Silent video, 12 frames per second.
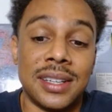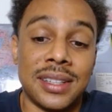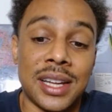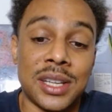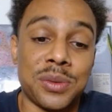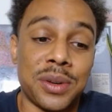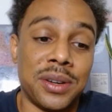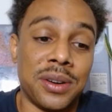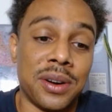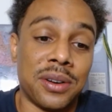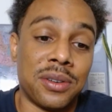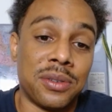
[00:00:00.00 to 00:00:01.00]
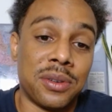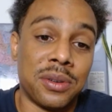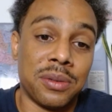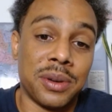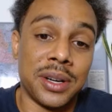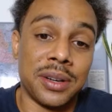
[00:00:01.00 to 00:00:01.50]
That's where you go
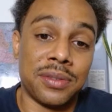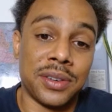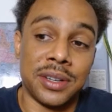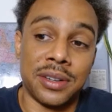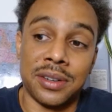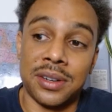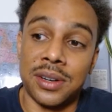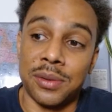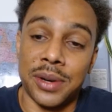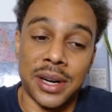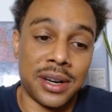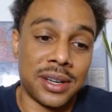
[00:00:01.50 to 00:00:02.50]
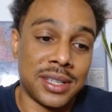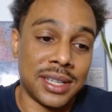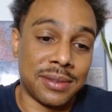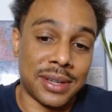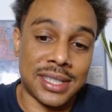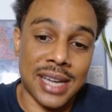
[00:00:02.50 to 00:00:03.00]
for your career to
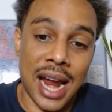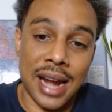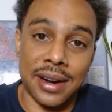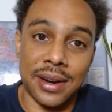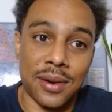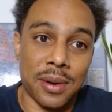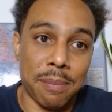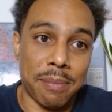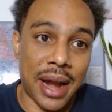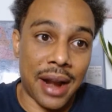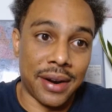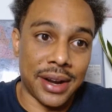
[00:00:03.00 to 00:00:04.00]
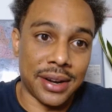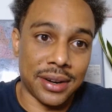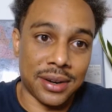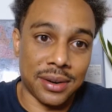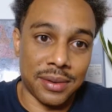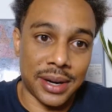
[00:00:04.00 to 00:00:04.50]
retire. You go to bury your
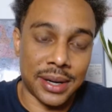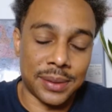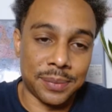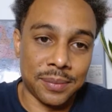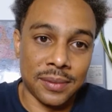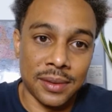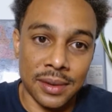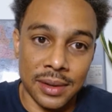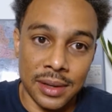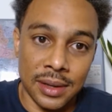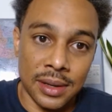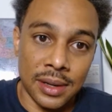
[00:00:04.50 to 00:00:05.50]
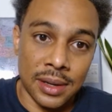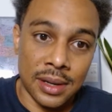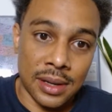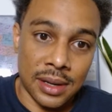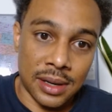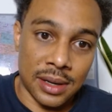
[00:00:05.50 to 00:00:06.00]
career.
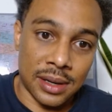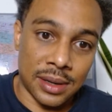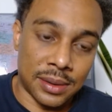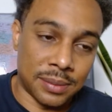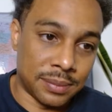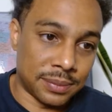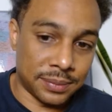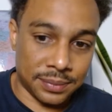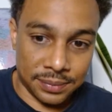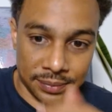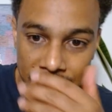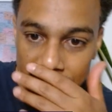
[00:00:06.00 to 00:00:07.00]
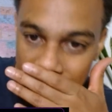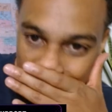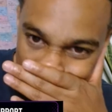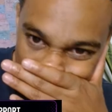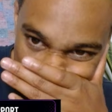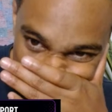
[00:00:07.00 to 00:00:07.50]
All
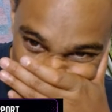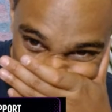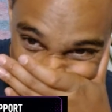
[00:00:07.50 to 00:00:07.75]
right.